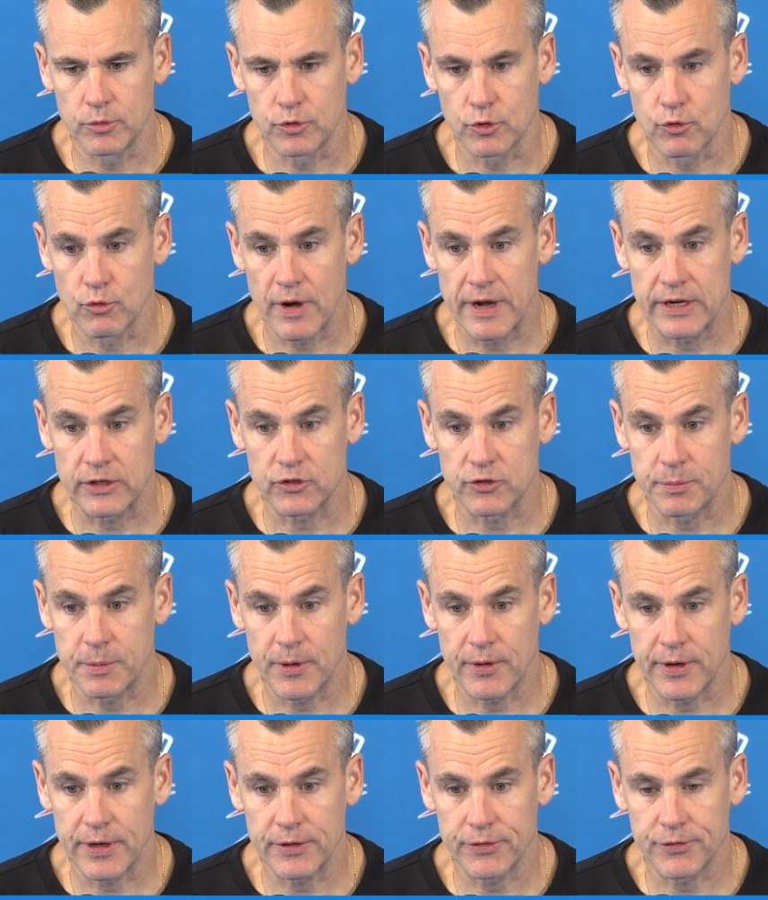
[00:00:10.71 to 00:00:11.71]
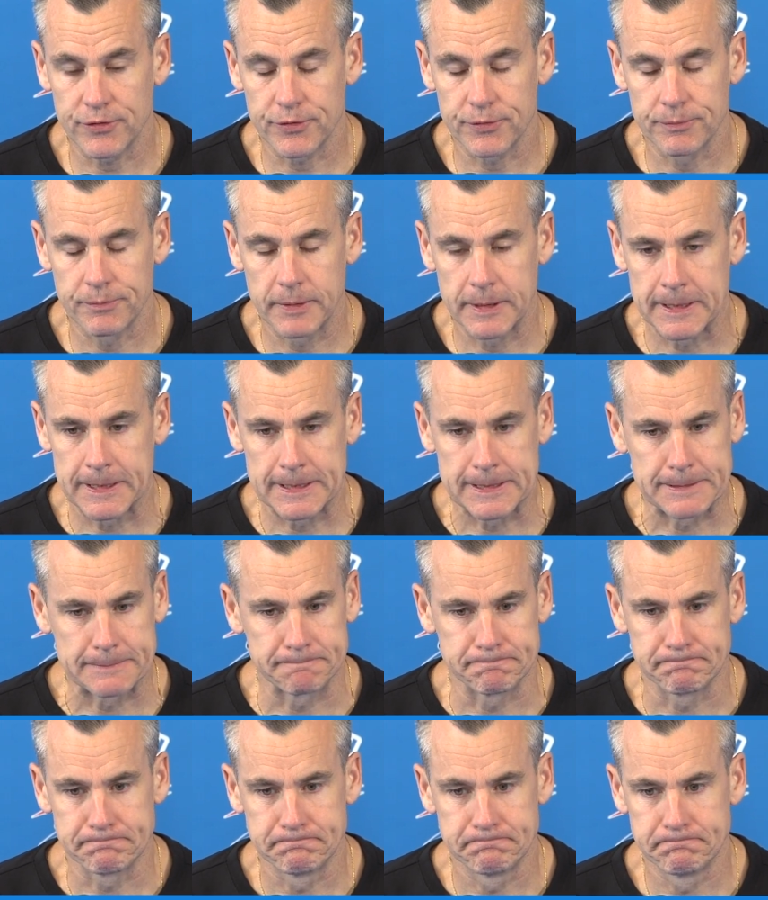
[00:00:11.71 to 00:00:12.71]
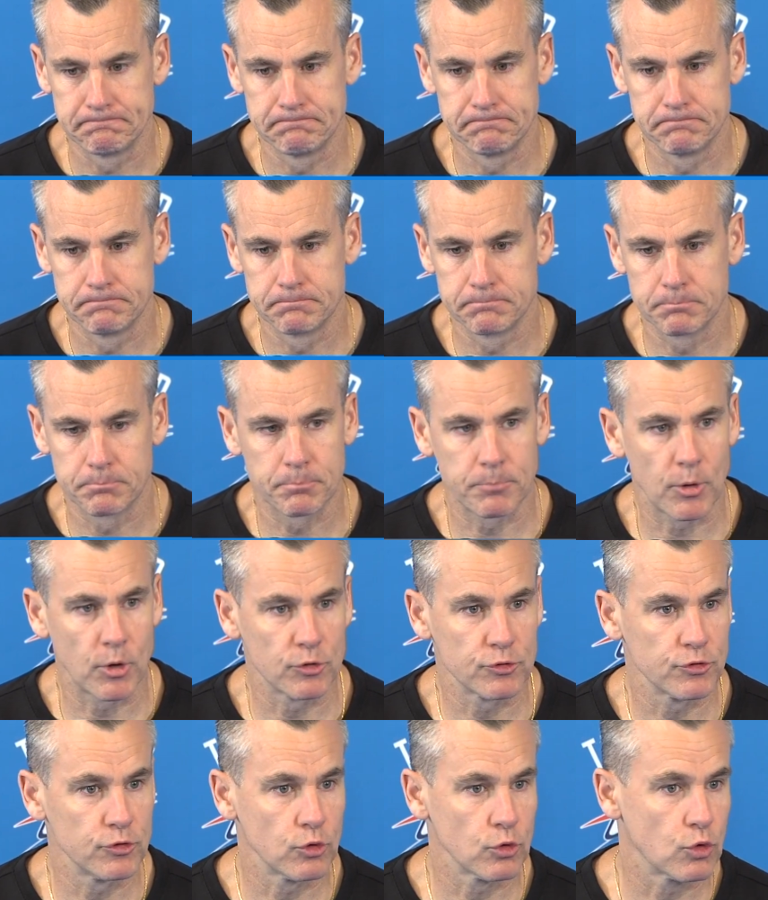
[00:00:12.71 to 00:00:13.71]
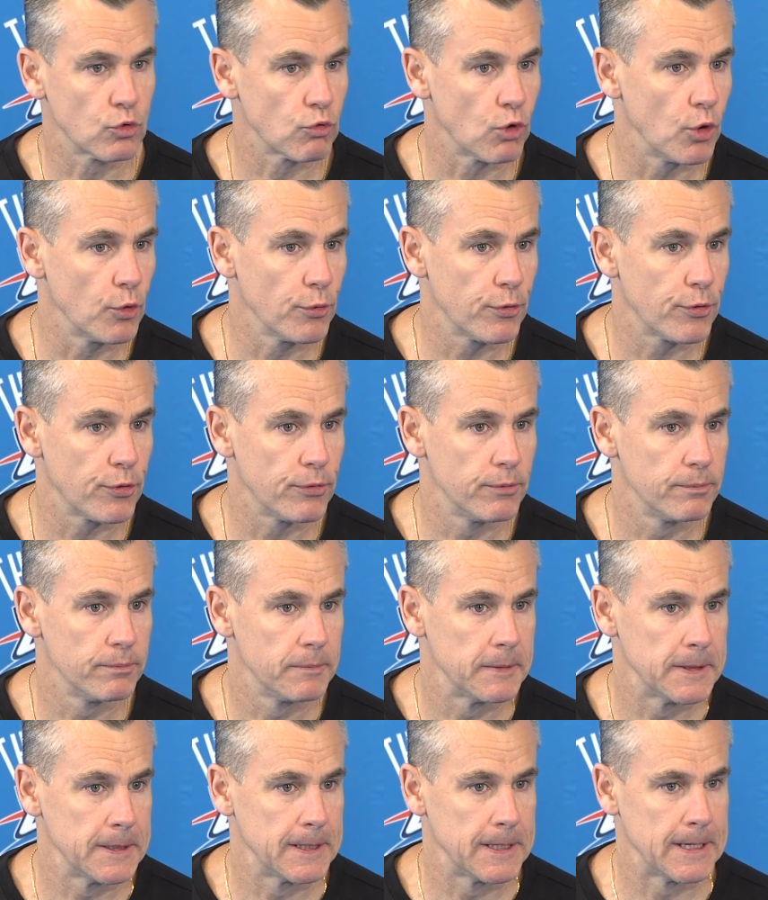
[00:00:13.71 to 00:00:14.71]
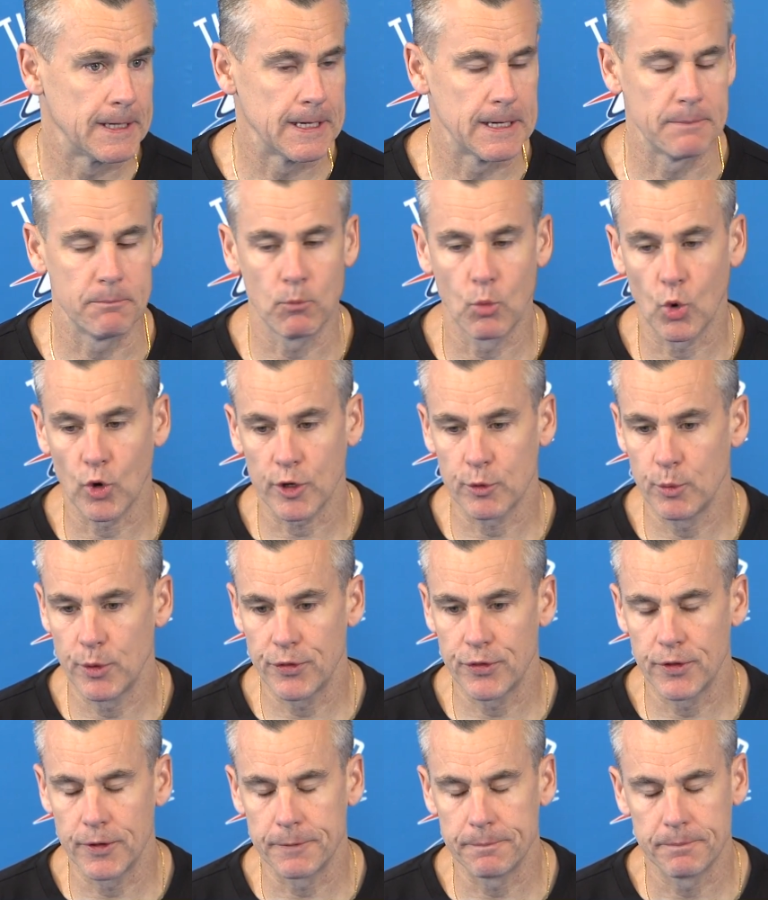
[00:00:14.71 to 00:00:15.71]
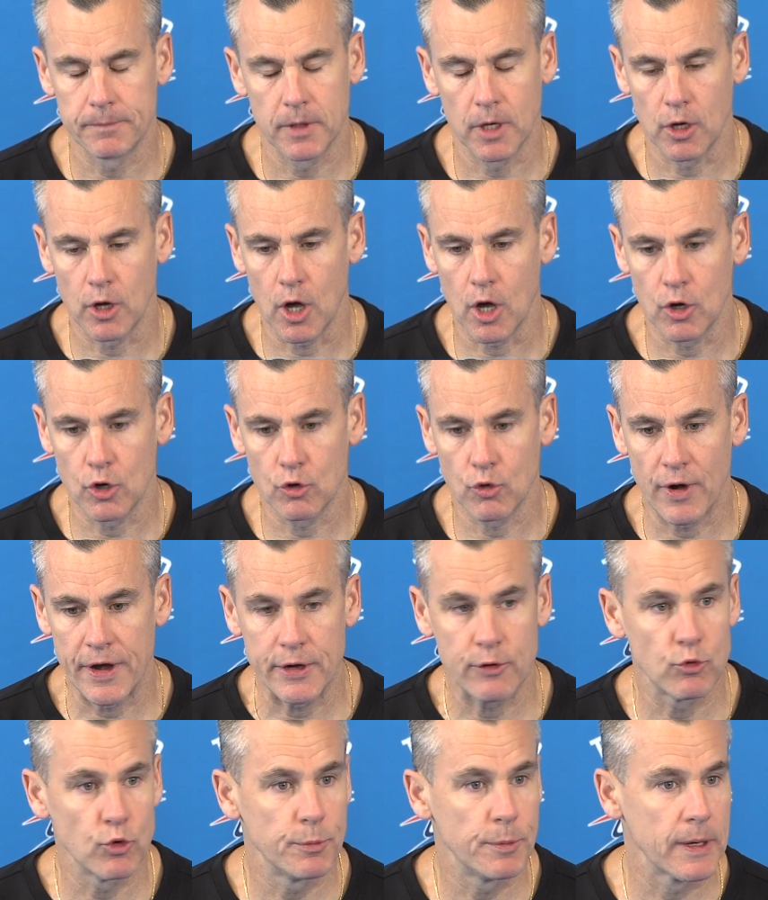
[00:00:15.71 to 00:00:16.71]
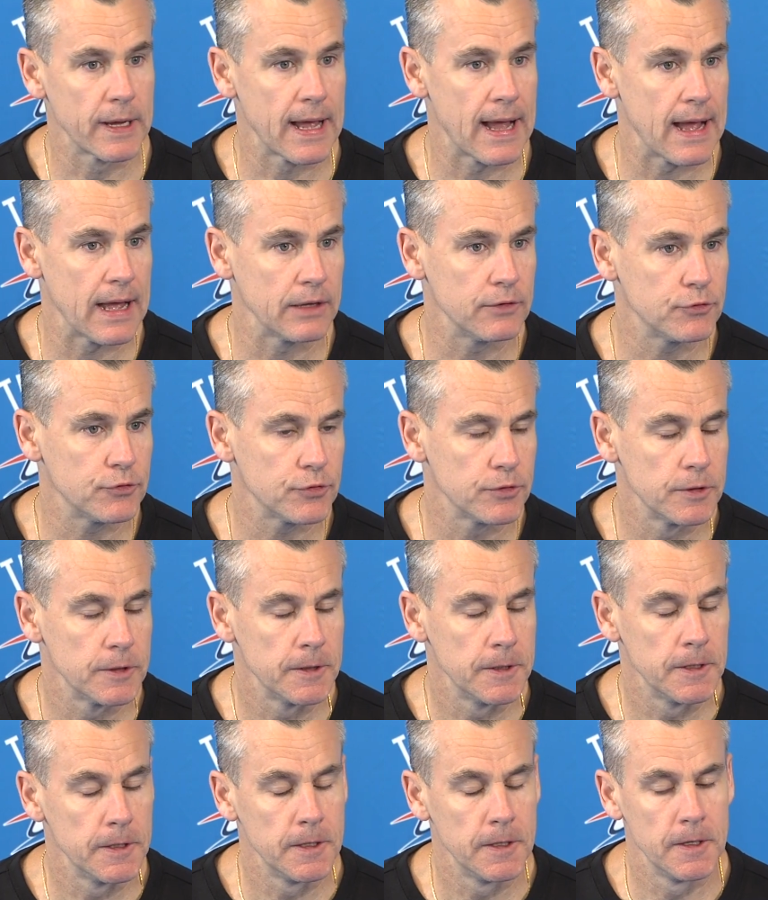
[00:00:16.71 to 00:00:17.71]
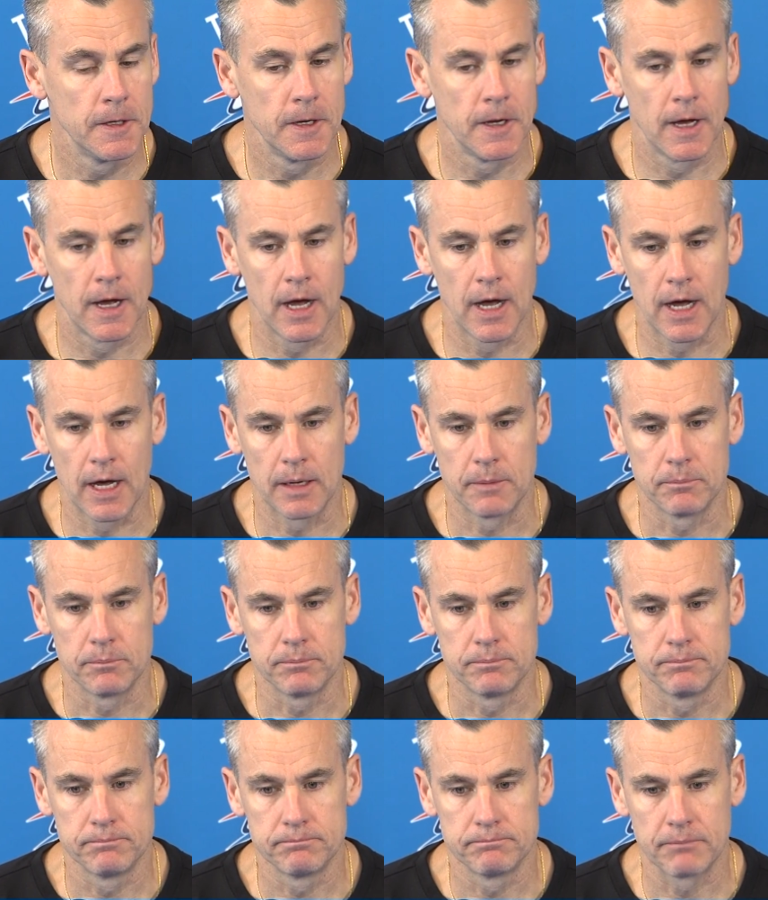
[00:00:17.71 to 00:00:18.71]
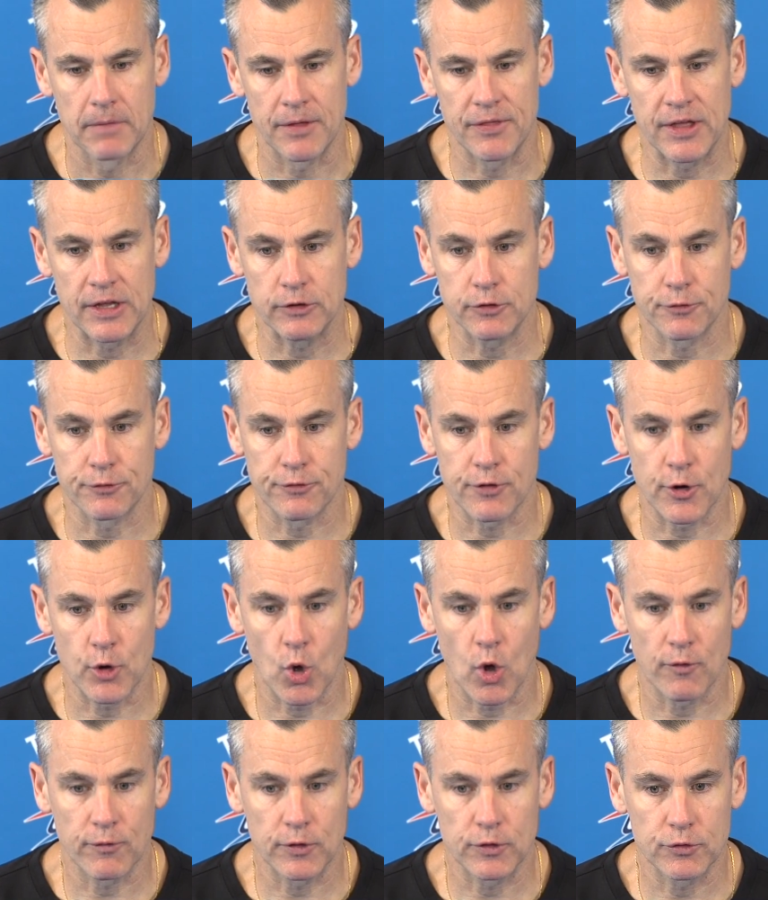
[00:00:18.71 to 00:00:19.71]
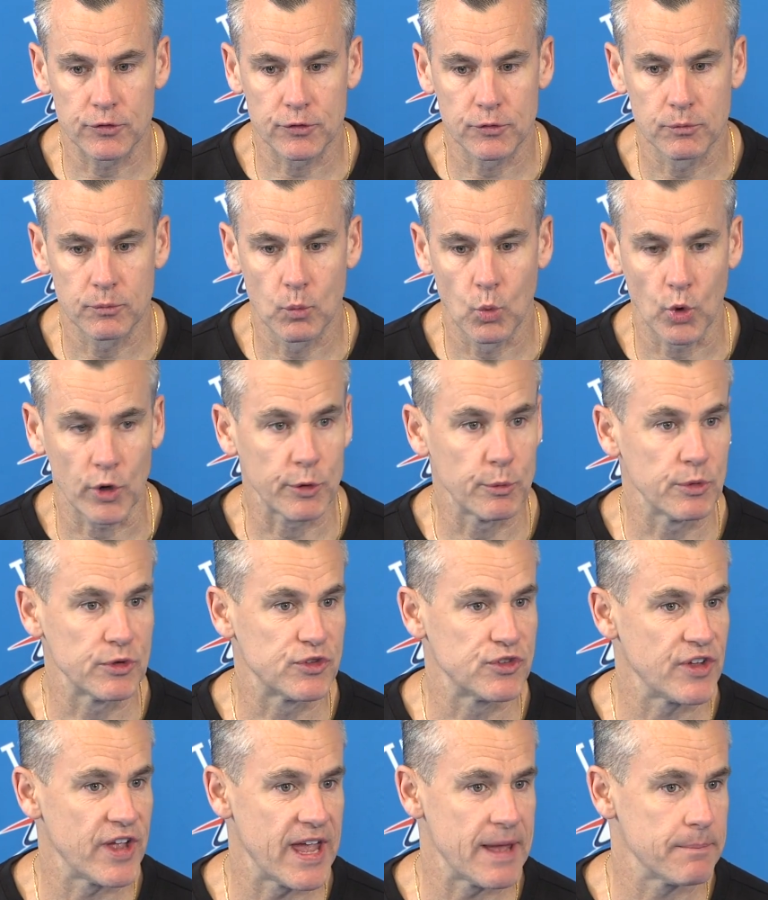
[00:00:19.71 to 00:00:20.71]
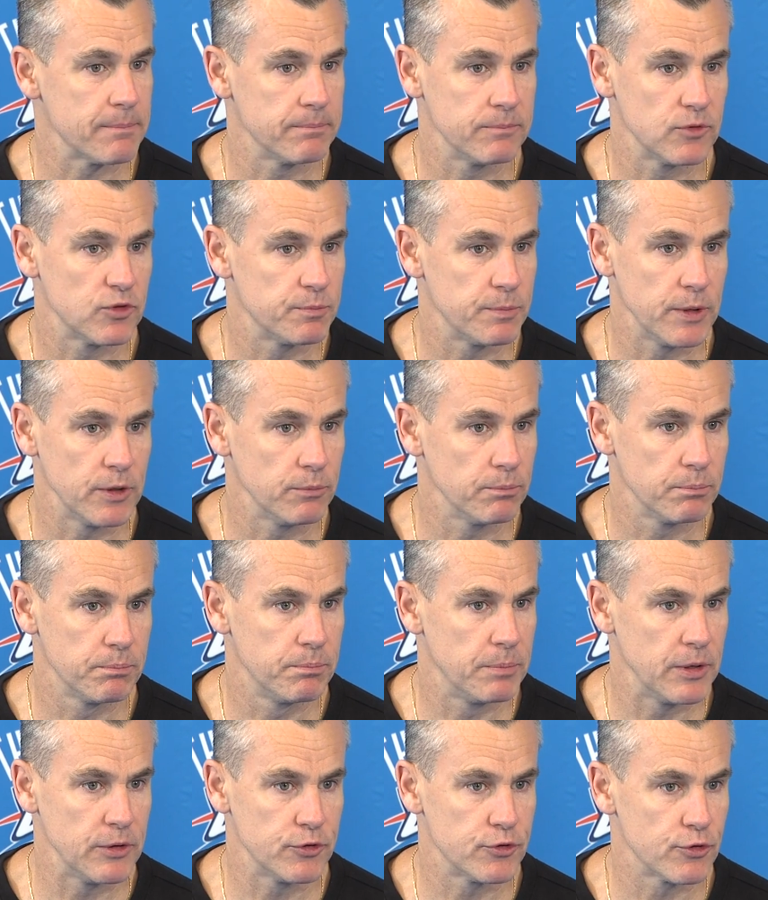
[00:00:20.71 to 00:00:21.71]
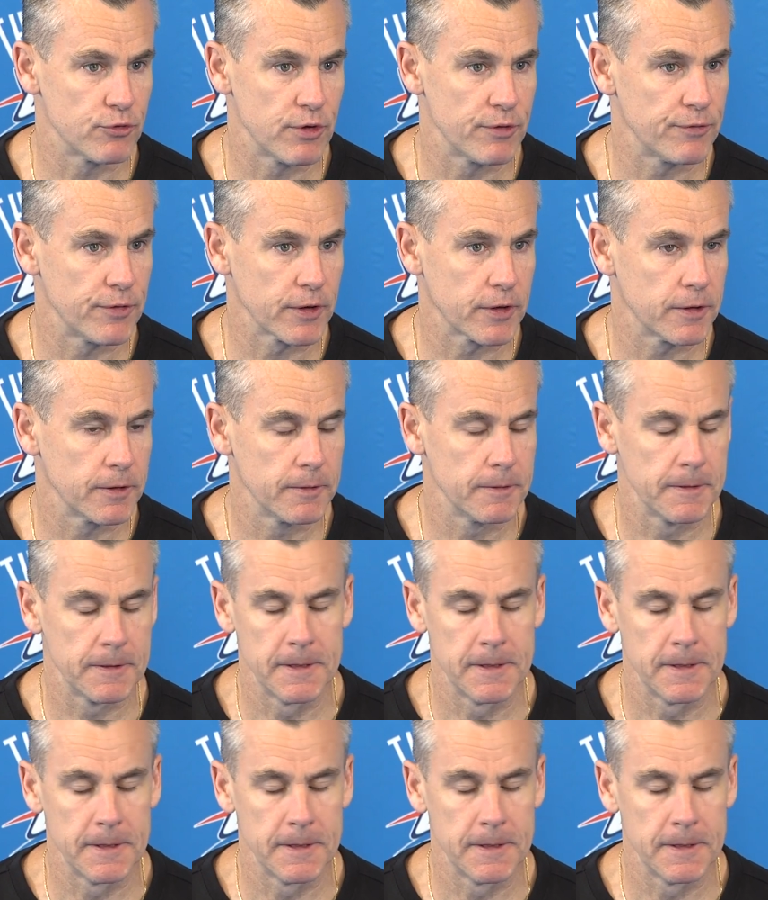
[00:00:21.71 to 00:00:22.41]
was a great experience, um, personal growth, um, working with a, a, a, great group of guys. Um, I think the front office working with Sam has been been terrific.